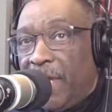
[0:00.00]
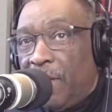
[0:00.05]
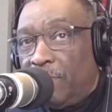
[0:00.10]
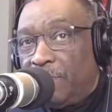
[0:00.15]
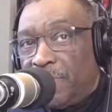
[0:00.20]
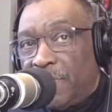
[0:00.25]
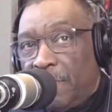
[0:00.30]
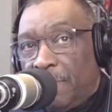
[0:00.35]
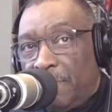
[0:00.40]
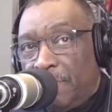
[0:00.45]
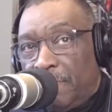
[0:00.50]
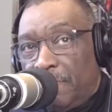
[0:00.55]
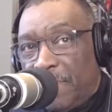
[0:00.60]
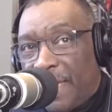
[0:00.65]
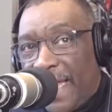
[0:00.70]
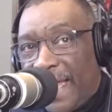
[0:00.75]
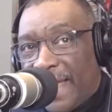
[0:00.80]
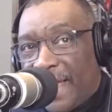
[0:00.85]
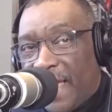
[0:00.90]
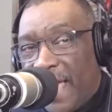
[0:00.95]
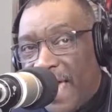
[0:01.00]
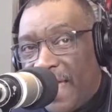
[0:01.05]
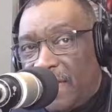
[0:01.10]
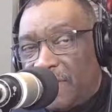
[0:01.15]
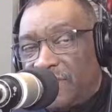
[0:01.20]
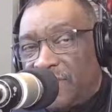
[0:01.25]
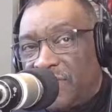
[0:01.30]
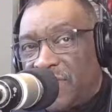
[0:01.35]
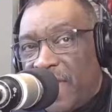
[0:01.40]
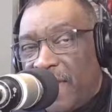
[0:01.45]
helped black
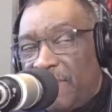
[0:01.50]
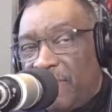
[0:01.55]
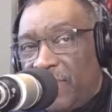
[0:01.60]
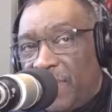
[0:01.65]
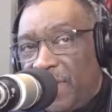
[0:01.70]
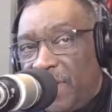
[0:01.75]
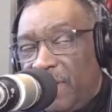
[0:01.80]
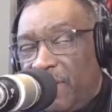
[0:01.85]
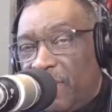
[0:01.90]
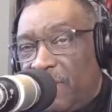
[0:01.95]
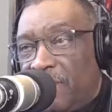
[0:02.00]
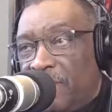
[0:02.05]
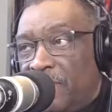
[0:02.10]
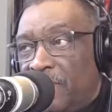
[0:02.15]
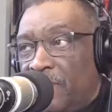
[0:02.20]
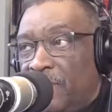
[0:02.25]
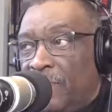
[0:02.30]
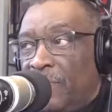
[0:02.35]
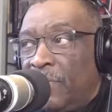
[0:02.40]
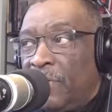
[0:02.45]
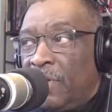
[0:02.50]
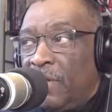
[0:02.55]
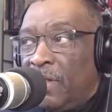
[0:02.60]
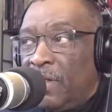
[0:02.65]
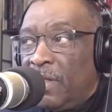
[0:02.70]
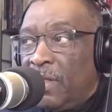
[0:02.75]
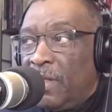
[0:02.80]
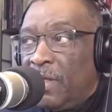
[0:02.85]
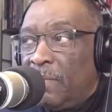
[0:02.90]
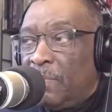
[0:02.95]
colleges every year,
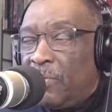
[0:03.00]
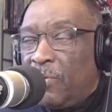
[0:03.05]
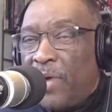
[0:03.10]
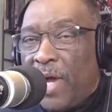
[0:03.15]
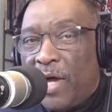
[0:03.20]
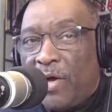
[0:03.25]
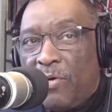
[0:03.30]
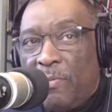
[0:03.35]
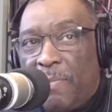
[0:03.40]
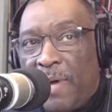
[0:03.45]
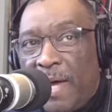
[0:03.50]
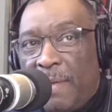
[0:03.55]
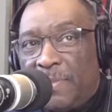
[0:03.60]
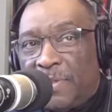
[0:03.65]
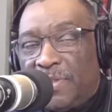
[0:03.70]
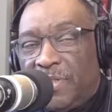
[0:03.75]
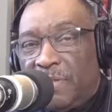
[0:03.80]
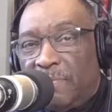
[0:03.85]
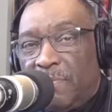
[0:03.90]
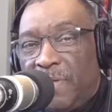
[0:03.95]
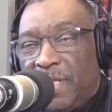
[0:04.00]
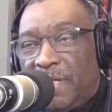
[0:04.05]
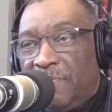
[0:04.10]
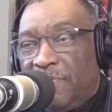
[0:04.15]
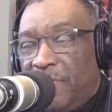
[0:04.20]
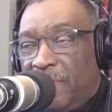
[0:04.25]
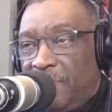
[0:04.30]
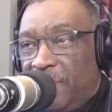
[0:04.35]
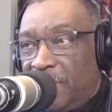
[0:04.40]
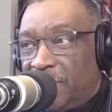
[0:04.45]
Barack Obama took
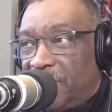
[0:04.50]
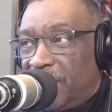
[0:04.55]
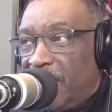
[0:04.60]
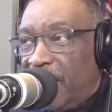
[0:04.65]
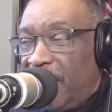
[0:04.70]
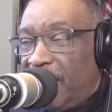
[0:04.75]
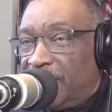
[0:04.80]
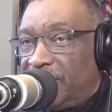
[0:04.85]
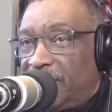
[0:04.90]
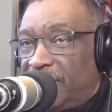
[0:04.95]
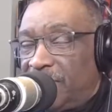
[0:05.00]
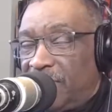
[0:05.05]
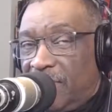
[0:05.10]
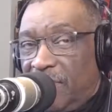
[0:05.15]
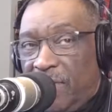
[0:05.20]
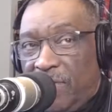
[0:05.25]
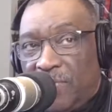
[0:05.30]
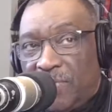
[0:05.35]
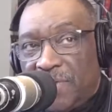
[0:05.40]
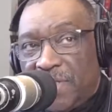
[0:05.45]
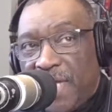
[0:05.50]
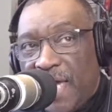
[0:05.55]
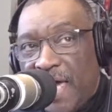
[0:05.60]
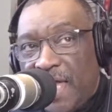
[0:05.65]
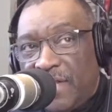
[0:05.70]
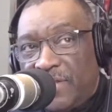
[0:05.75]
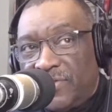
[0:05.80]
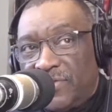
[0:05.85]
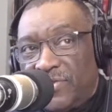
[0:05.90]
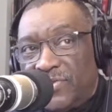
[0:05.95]
money from those colleges, closed
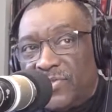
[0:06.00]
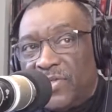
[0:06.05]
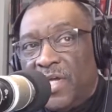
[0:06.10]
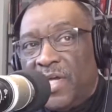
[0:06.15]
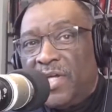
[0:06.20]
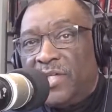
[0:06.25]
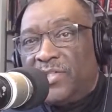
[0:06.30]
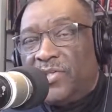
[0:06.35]
colleges,